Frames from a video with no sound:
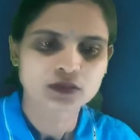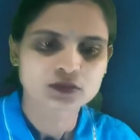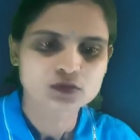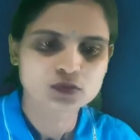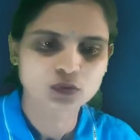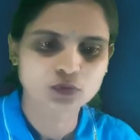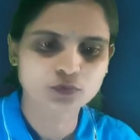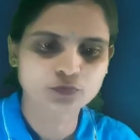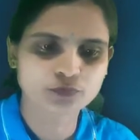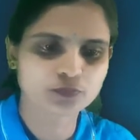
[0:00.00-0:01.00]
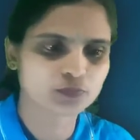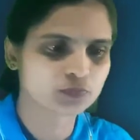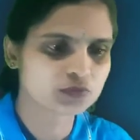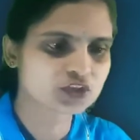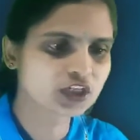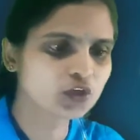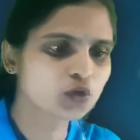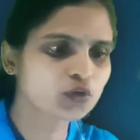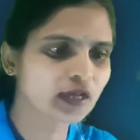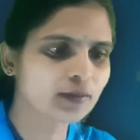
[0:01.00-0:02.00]
so
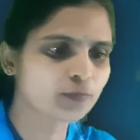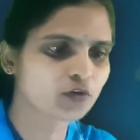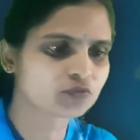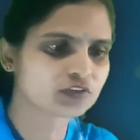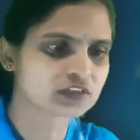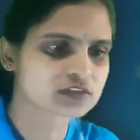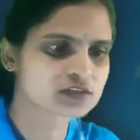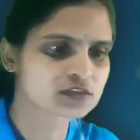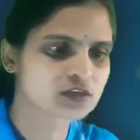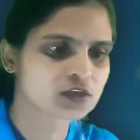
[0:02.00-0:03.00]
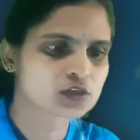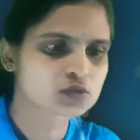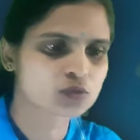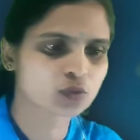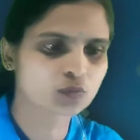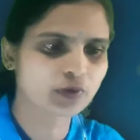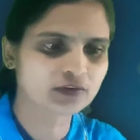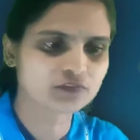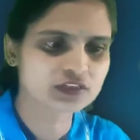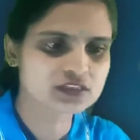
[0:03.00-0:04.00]
genotype of this, so
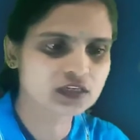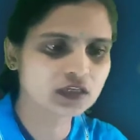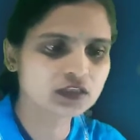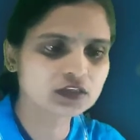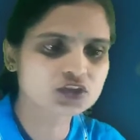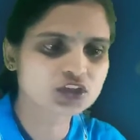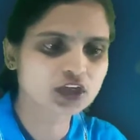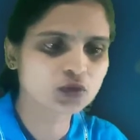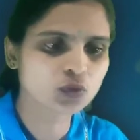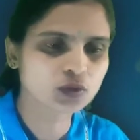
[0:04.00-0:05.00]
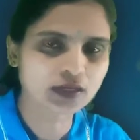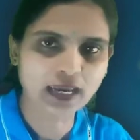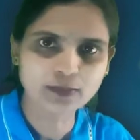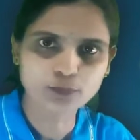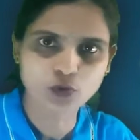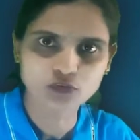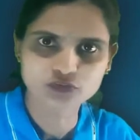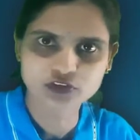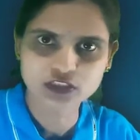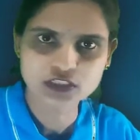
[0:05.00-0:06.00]
when we see the genotype
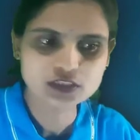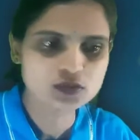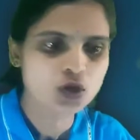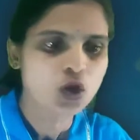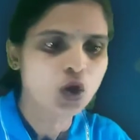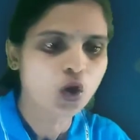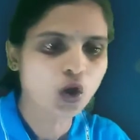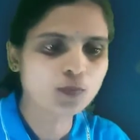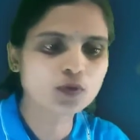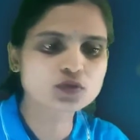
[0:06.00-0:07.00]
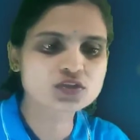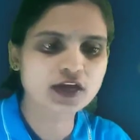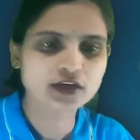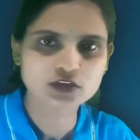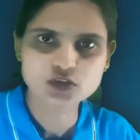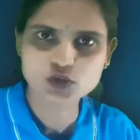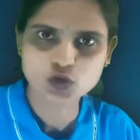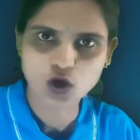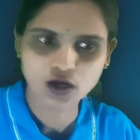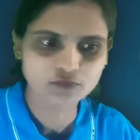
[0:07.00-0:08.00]
of this homozygous
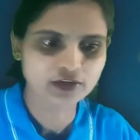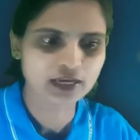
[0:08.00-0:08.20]
tall, we